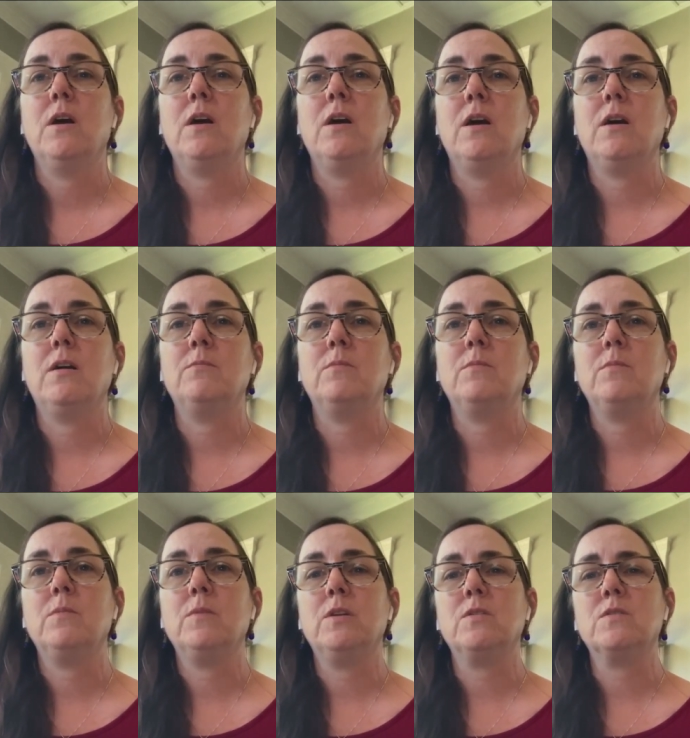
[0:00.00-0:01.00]

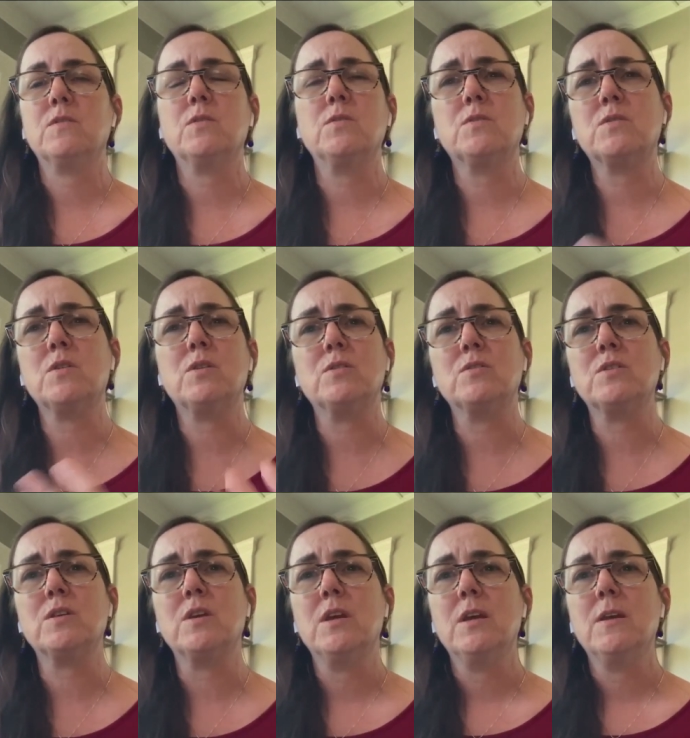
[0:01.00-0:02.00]
So
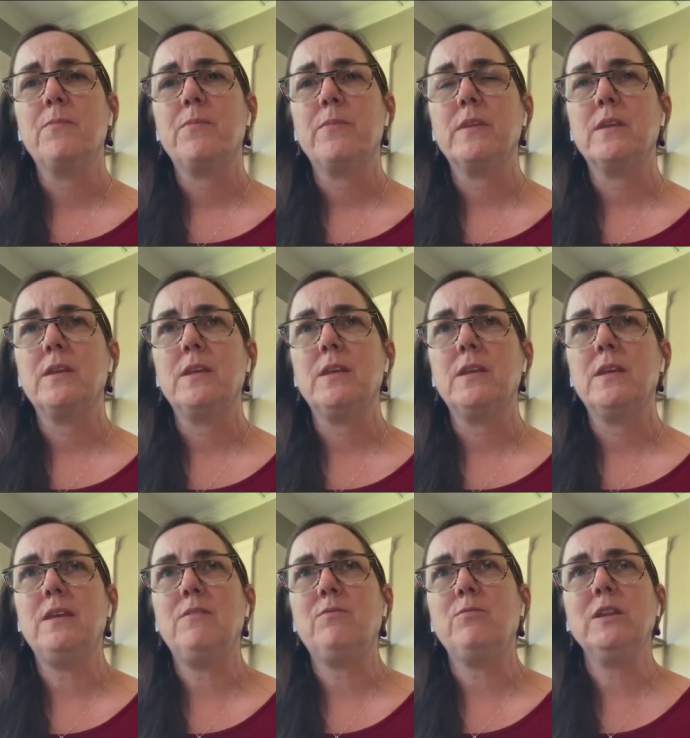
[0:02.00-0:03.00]
there's,
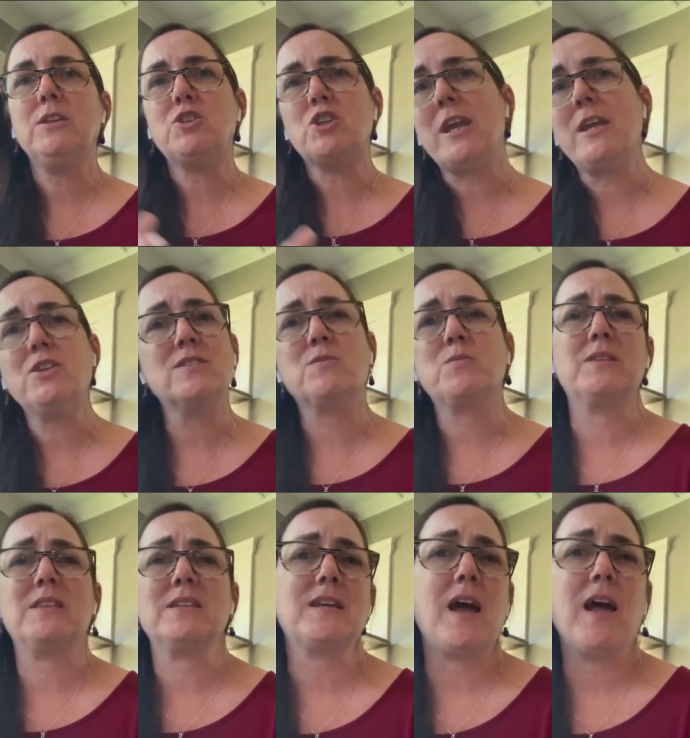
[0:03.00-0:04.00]
it really changes
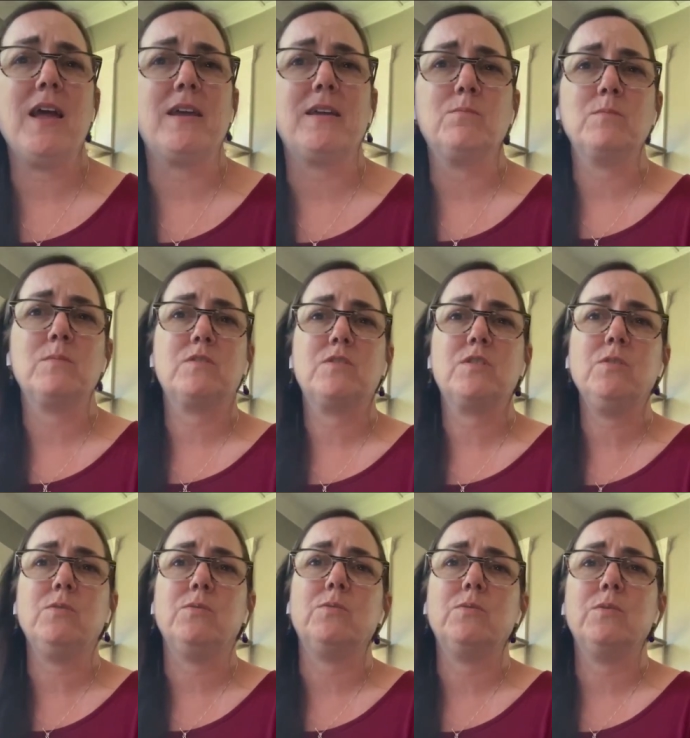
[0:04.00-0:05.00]
with the times too.